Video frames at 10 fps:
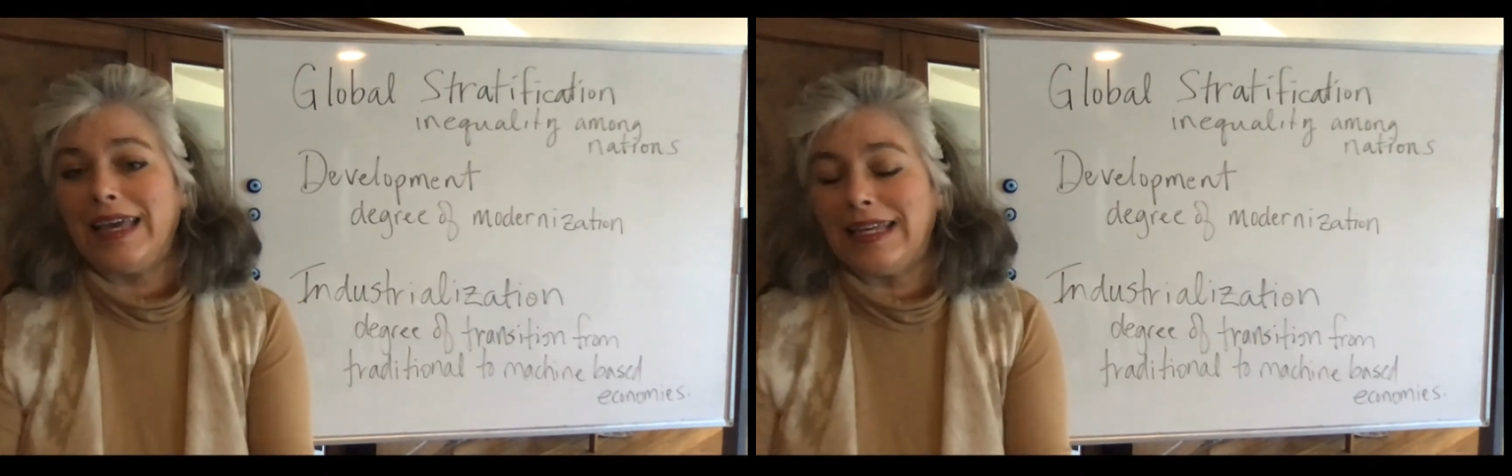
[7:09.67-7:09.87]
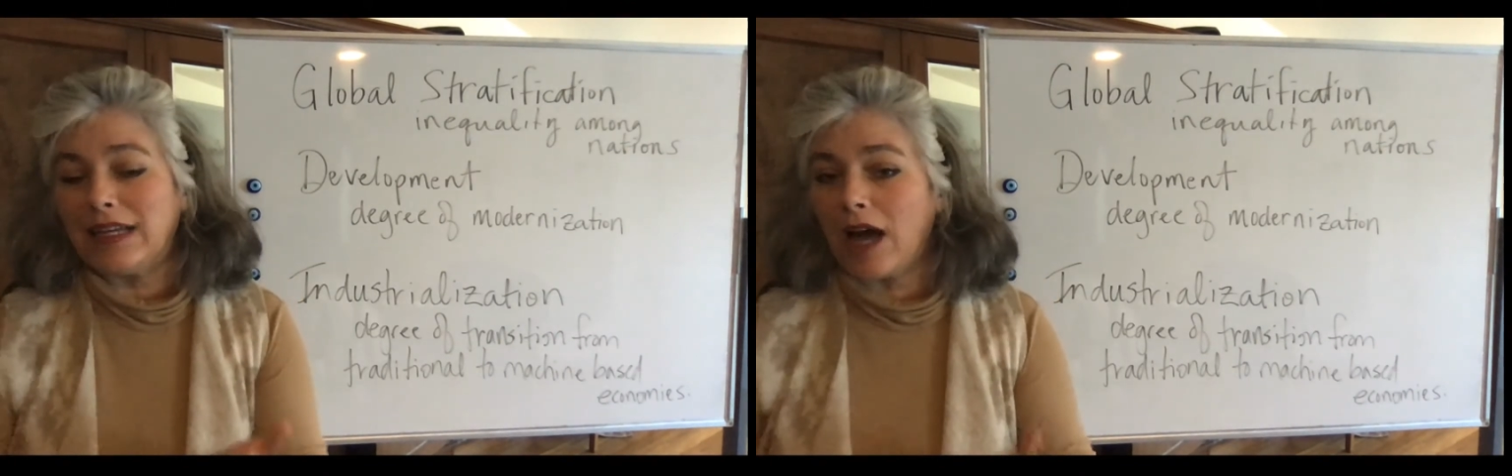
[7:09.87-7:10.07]

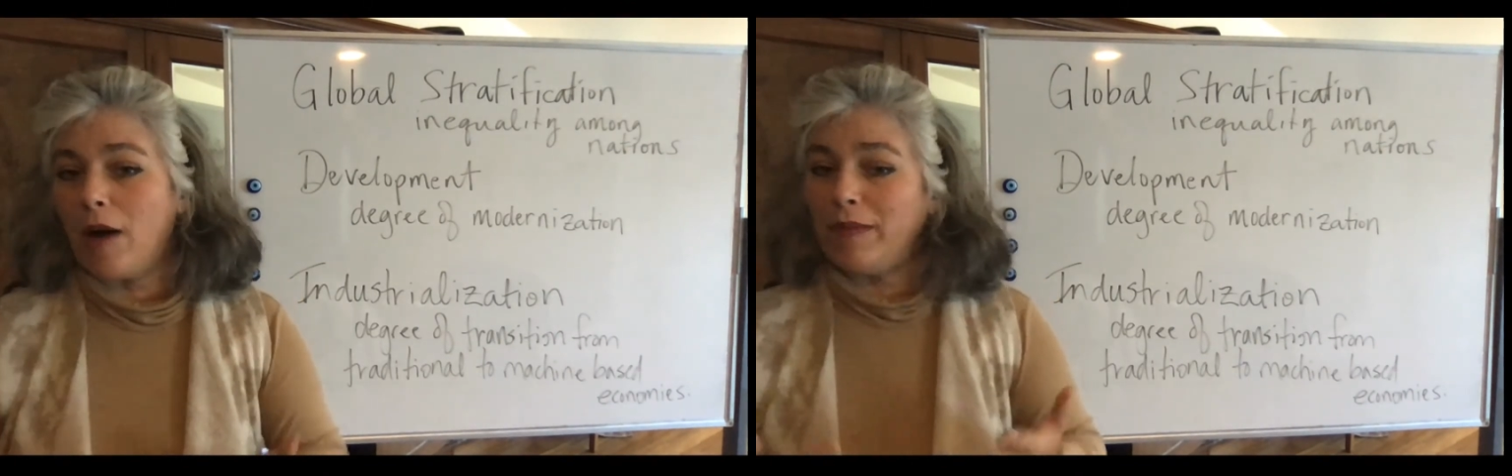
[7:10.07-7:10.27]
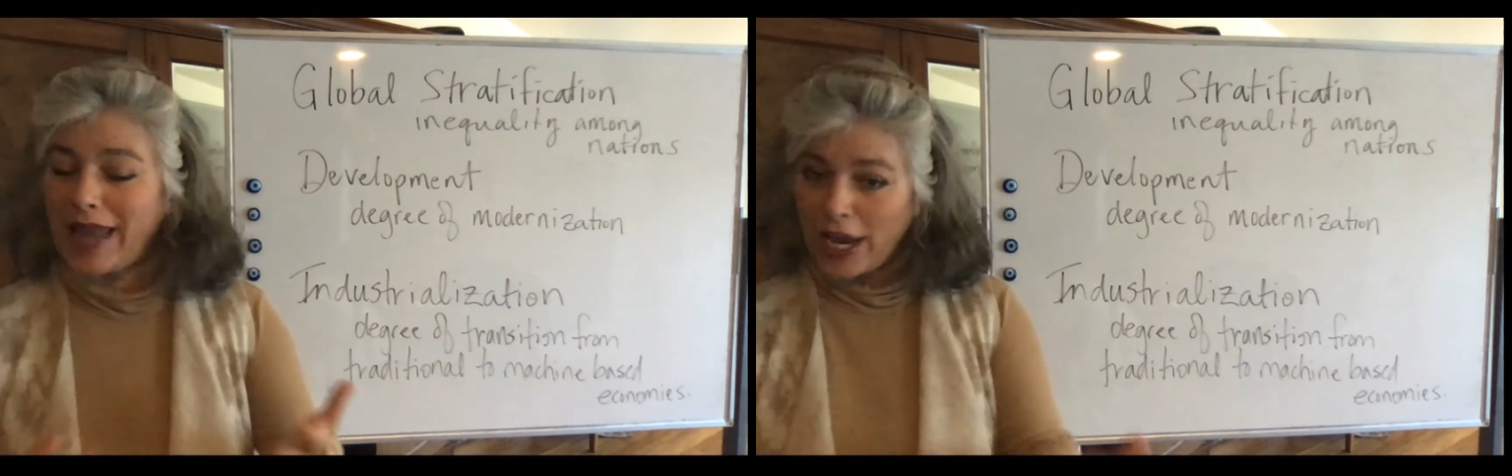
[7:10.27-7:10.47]

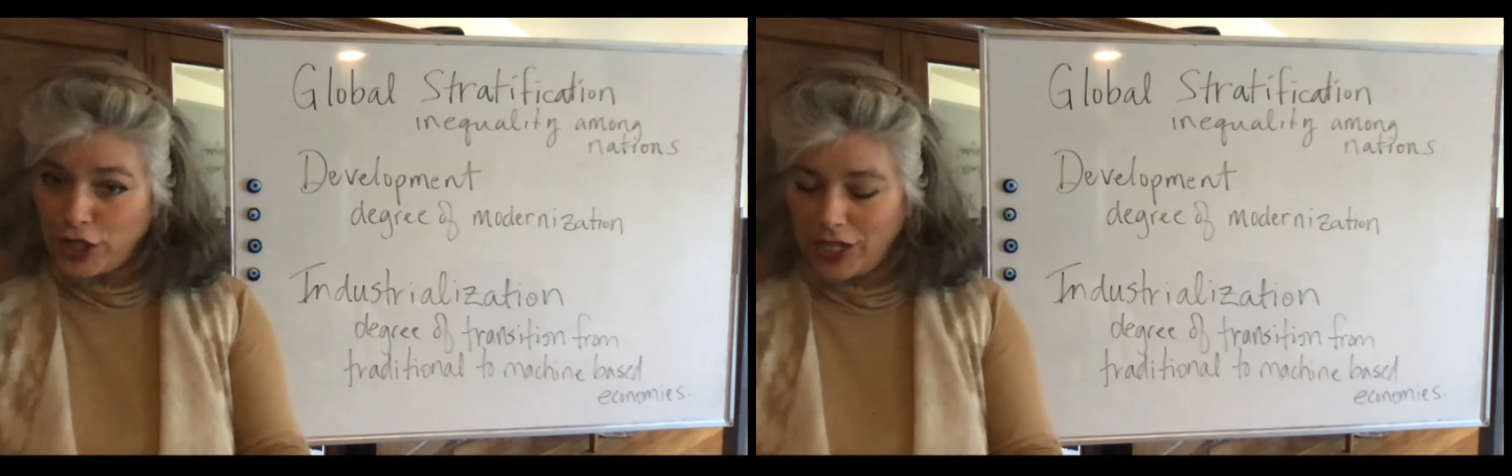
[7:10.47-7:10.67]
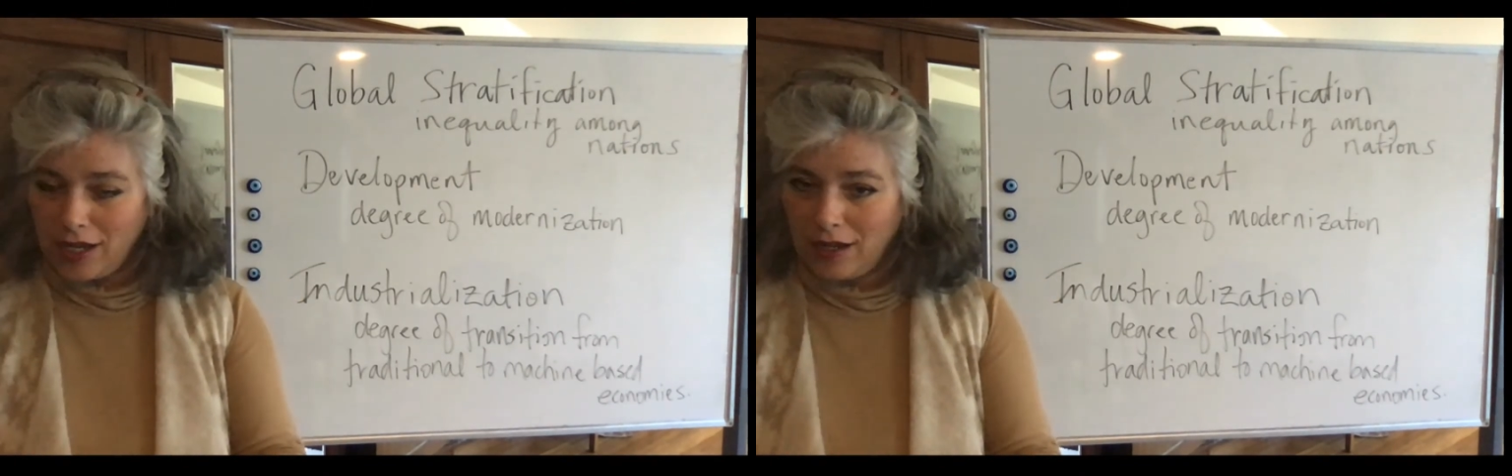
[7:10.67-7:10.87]
income
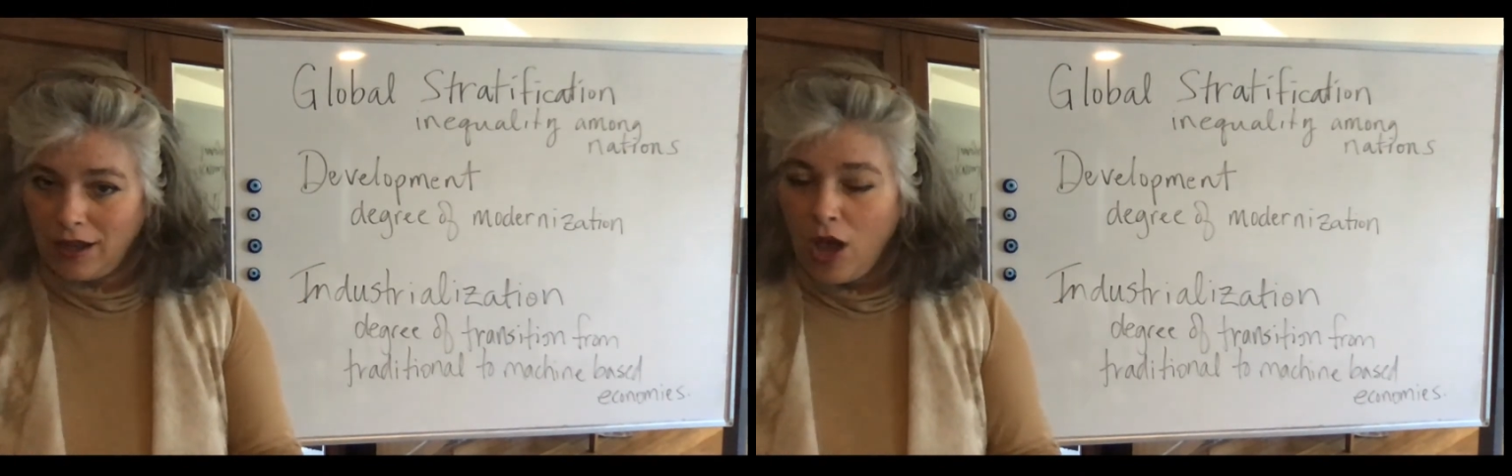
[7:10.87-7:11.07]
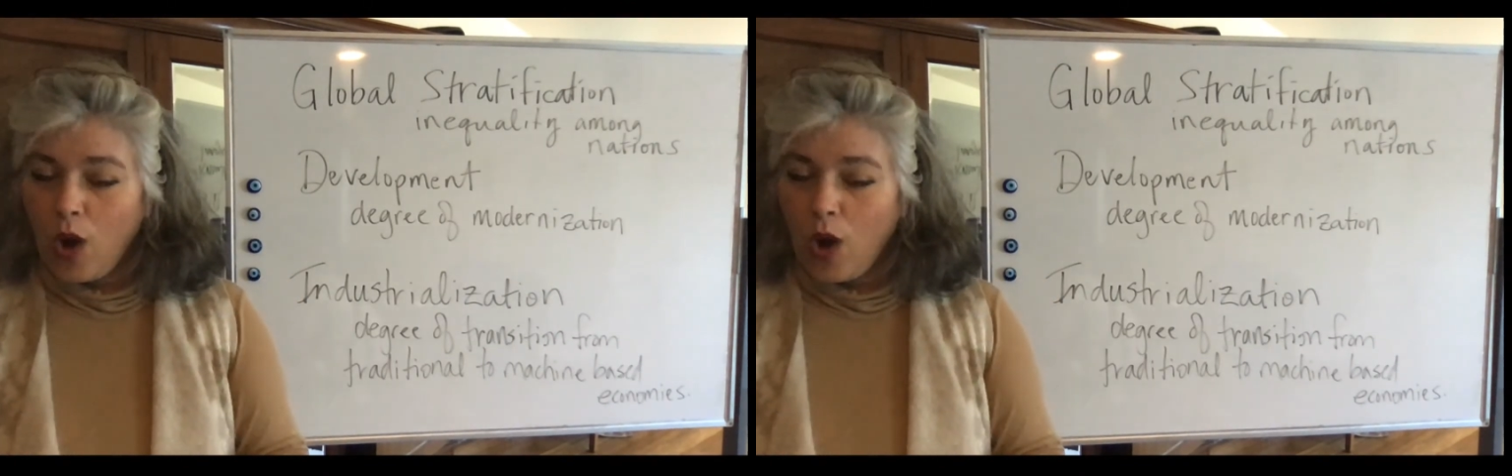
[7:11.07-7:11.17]
nation,